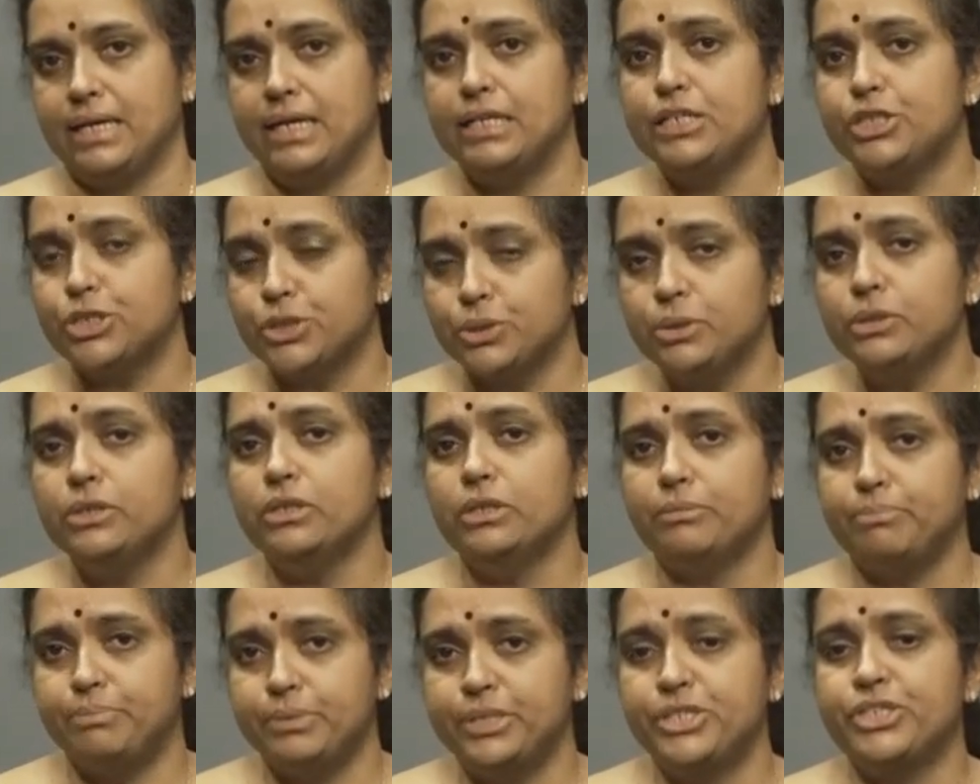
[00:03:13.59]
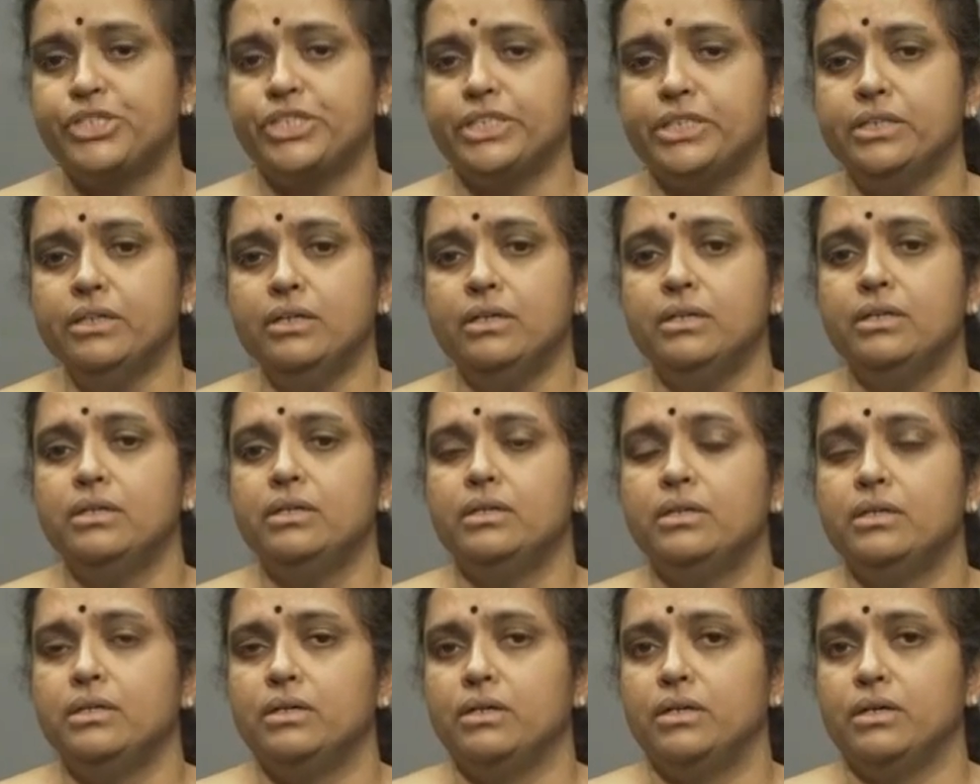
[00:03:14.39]
I will show you a picture
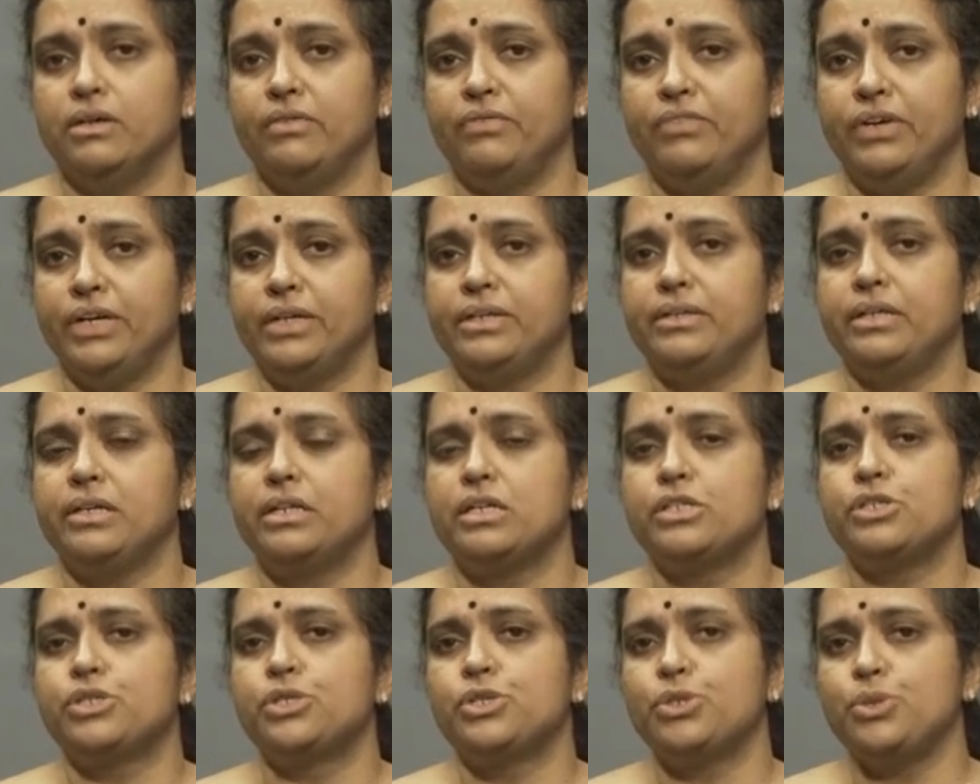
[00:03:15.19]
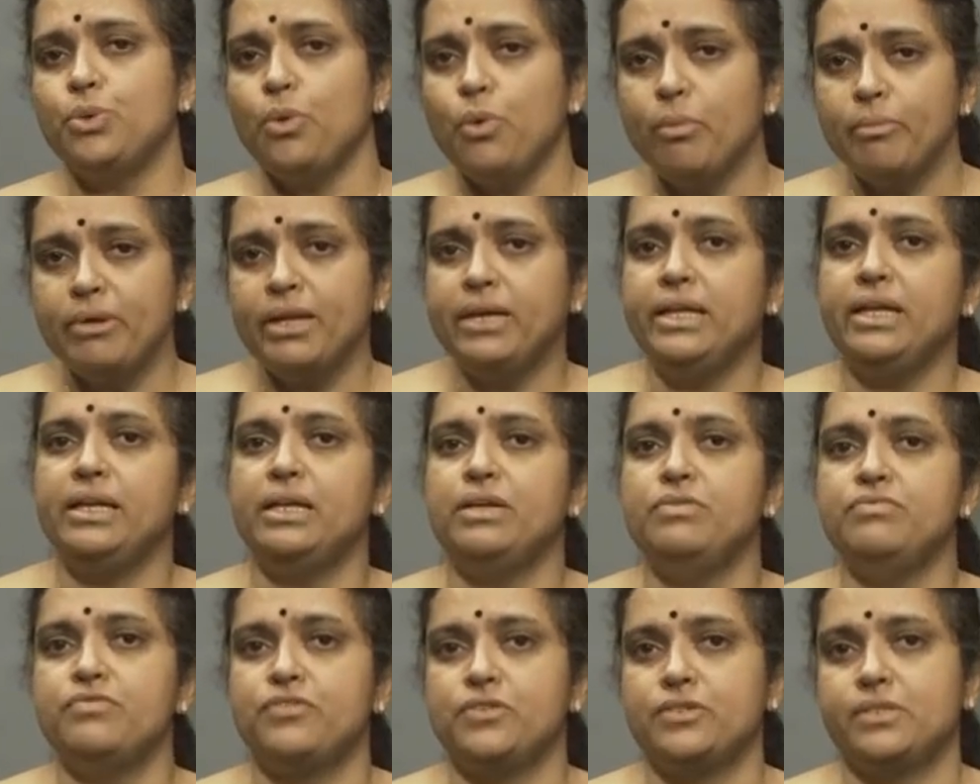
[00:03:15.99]
where there are so many
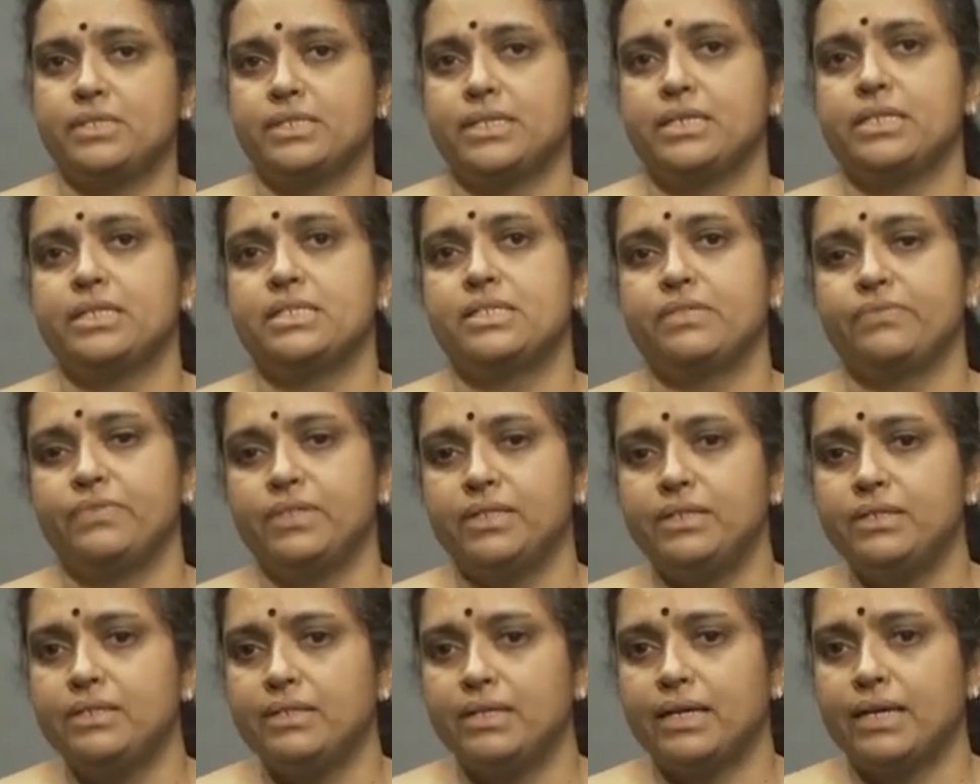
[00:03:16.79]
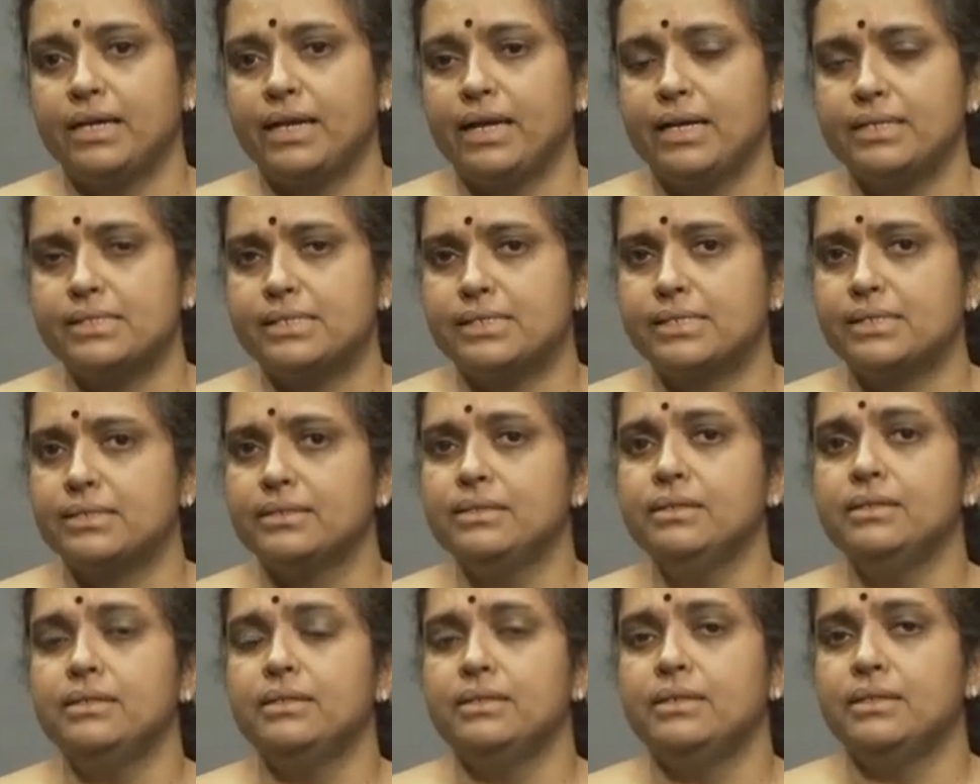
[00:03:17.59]
lymphocytes within the
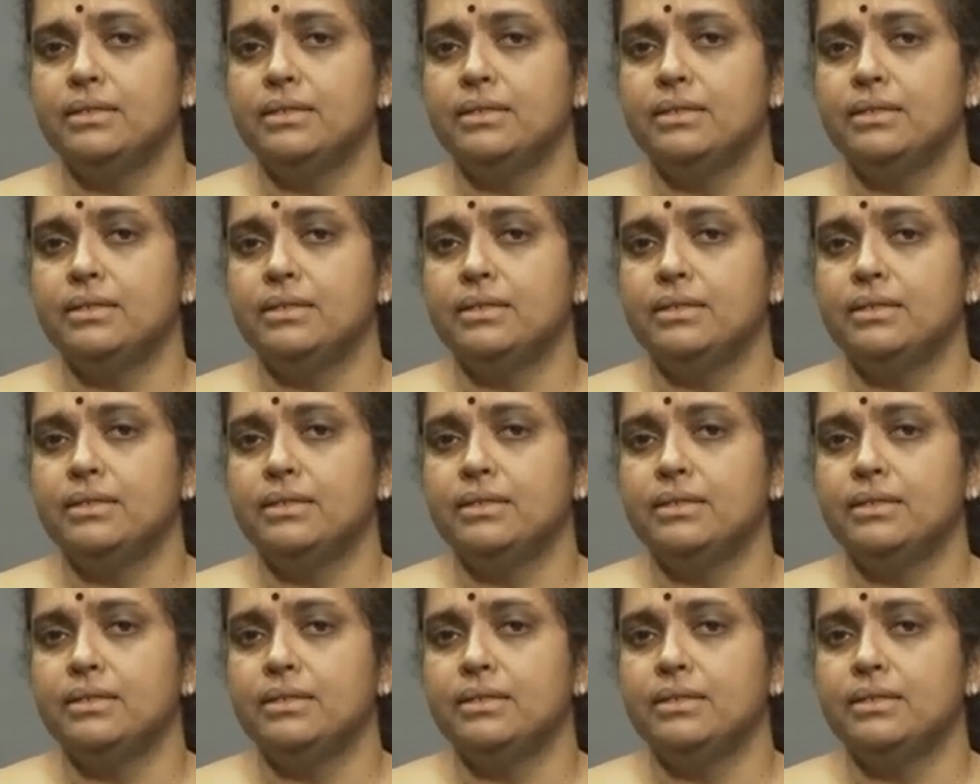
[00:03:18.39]
cancer